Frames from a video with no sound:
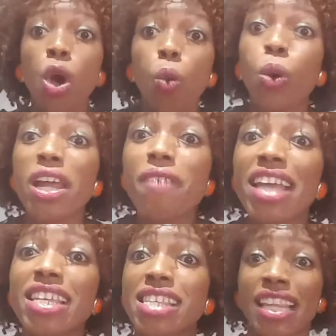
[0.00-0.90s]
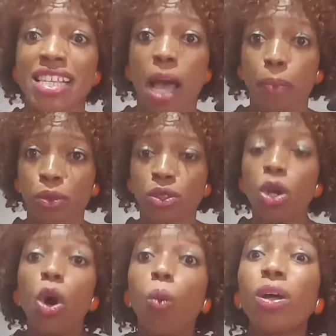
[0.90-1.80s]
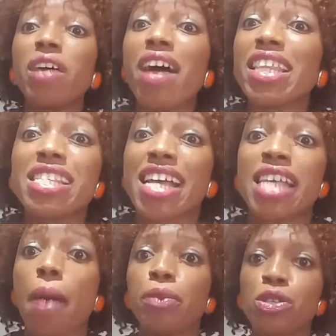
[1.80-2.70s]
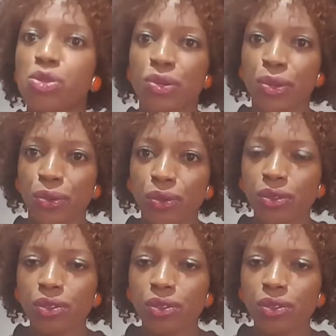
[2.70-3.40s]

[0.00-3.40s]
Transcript: Whatever it is that has happened, whatever it is that is happening to you,